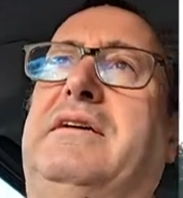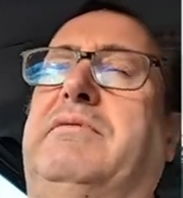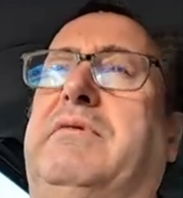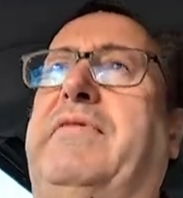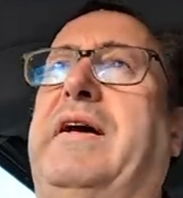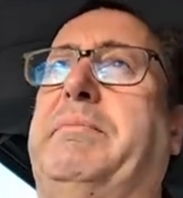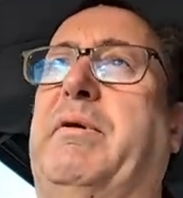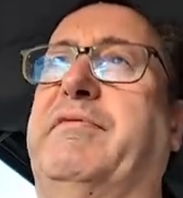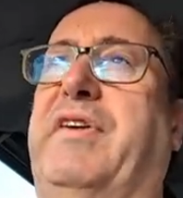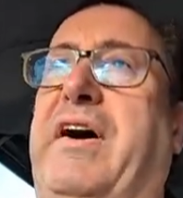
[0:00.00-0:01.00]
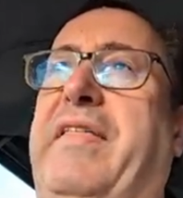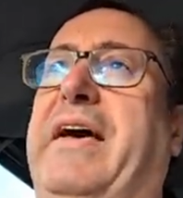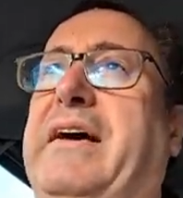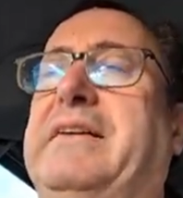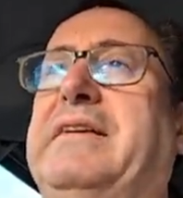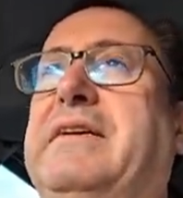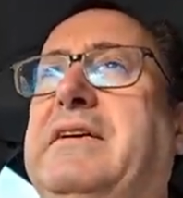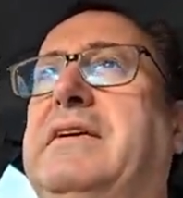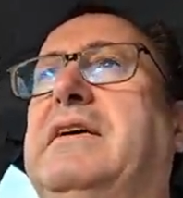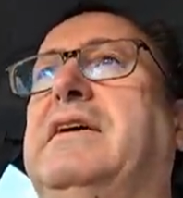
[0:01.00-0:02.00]
we've had a bonfire there.
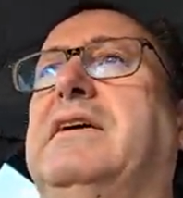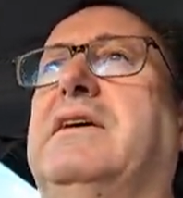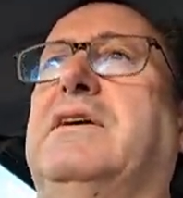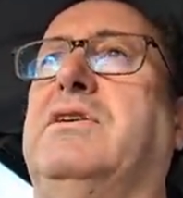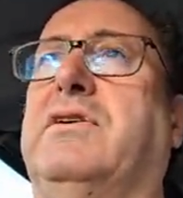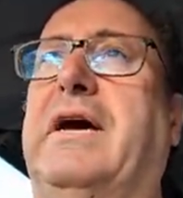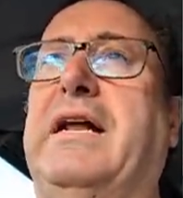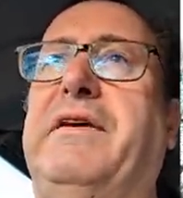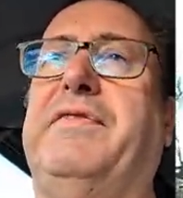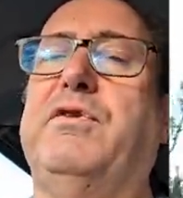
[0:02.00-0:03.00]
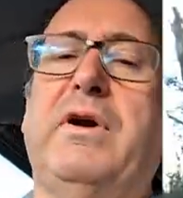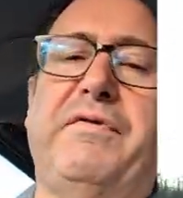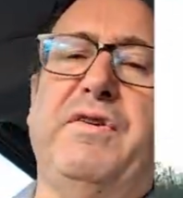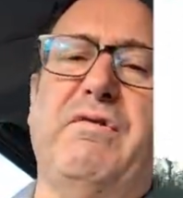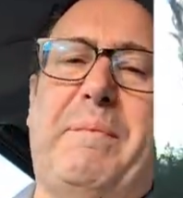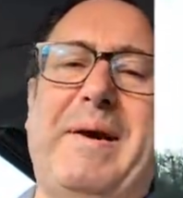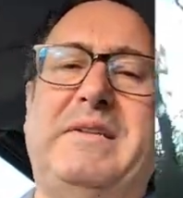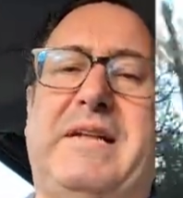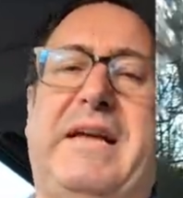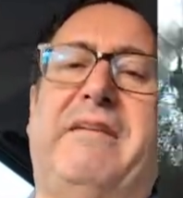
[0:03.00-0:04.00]
You can, if you if you
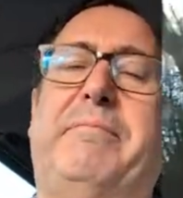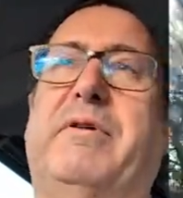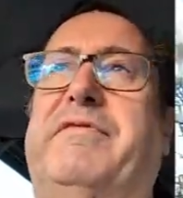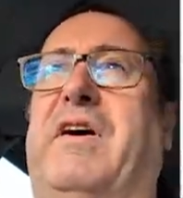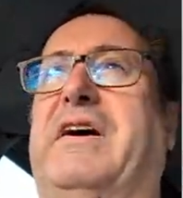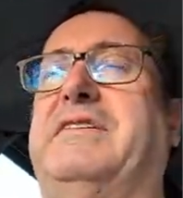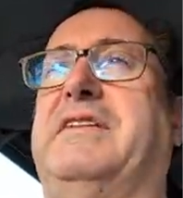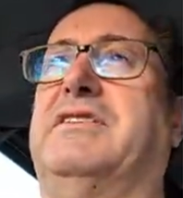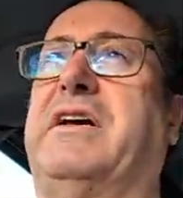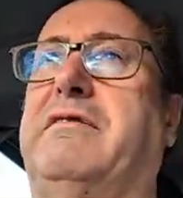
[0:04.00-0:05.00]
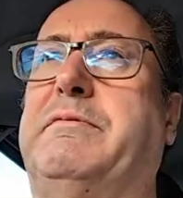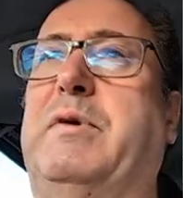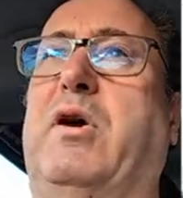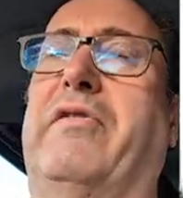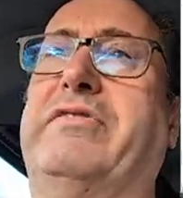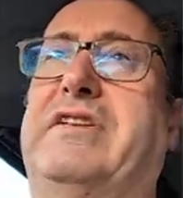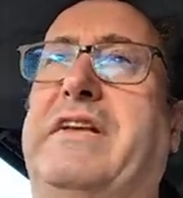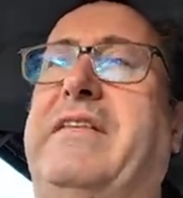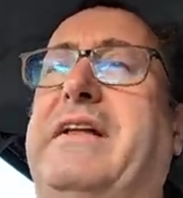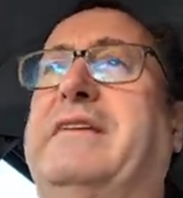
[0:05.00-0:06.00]
repeatedly have bonfires in the same spot,
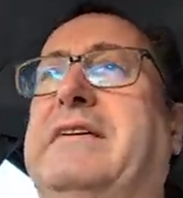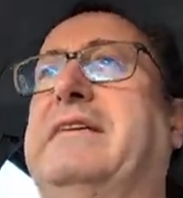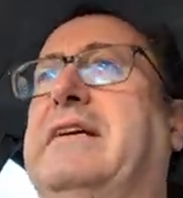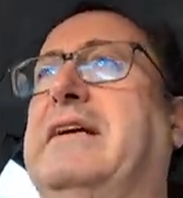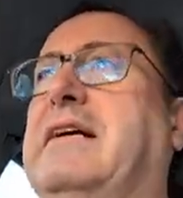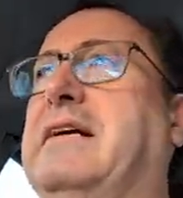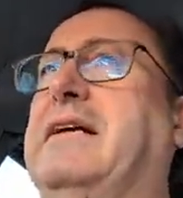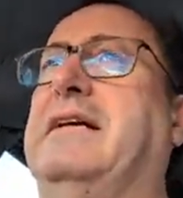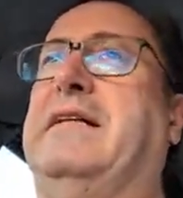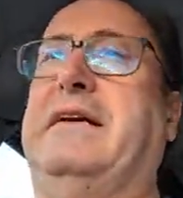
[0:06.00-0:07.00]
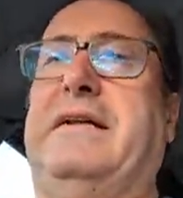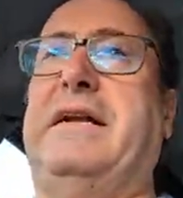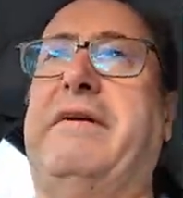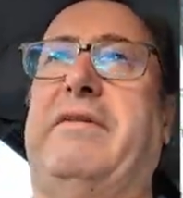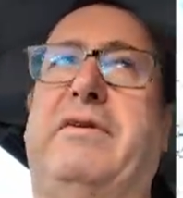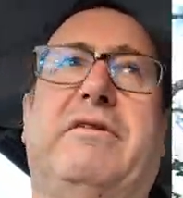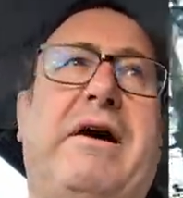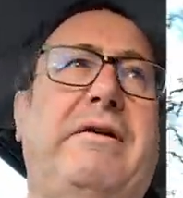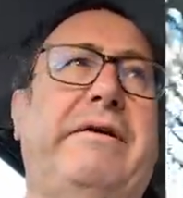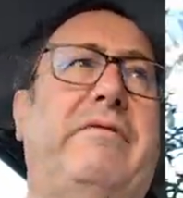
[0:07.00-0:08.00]
obviously then it, you know, the
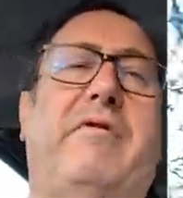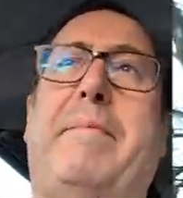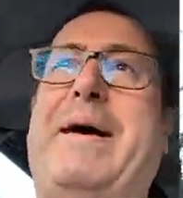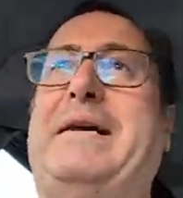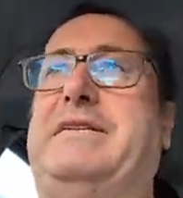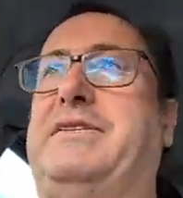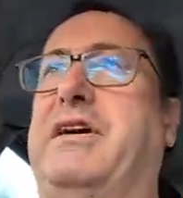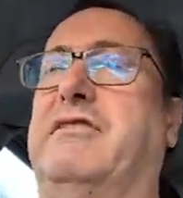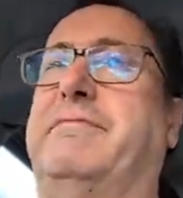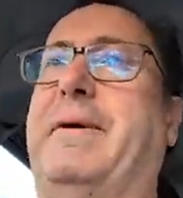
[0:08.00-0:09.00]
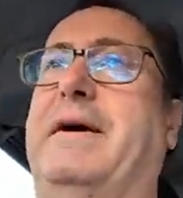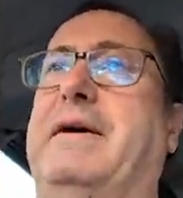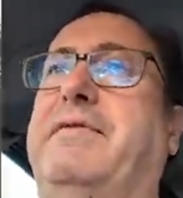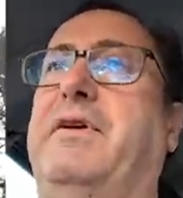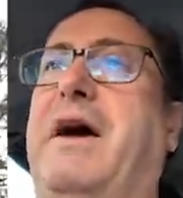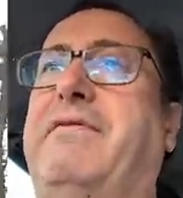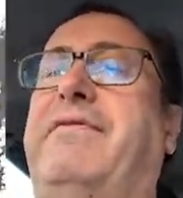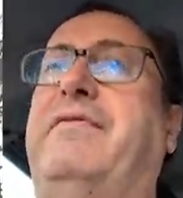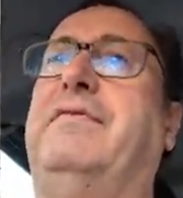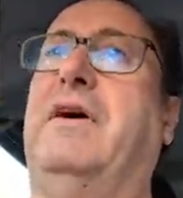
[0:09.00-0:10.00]
ground never repairs itself. But if you have
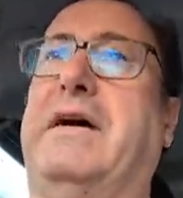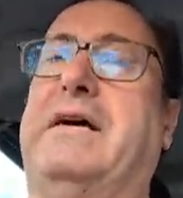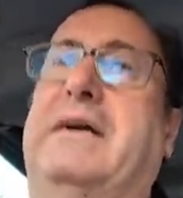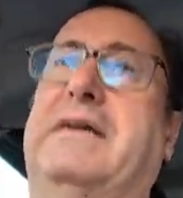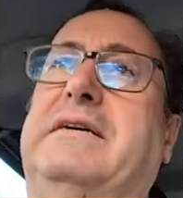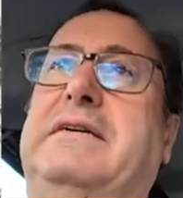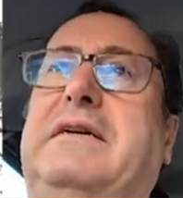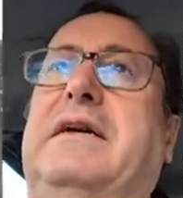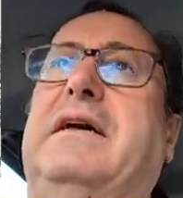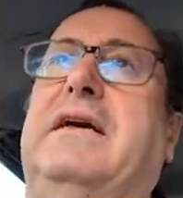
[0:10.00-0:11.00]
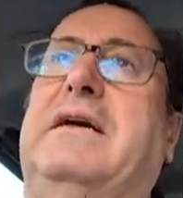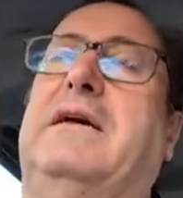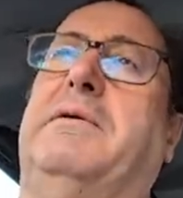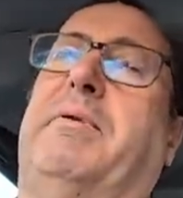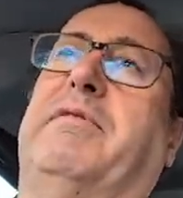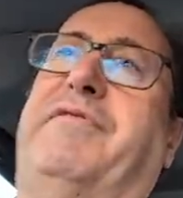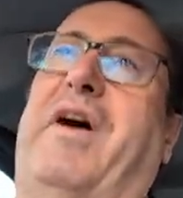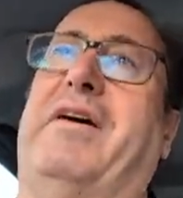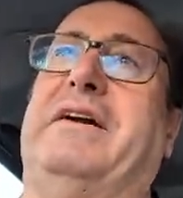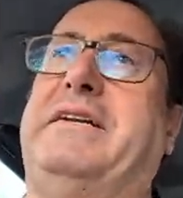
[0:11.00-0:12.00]
like a
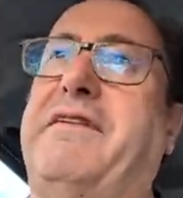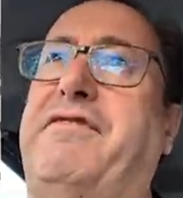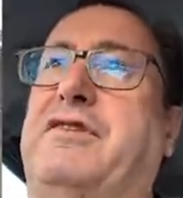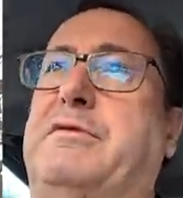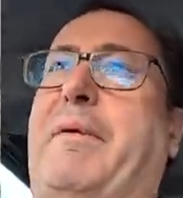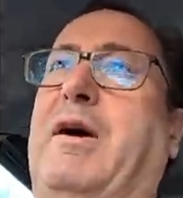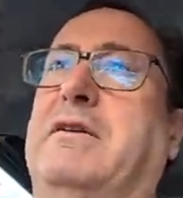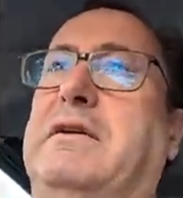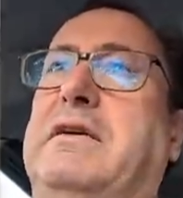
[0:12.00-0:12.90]
bonfire in a different spot,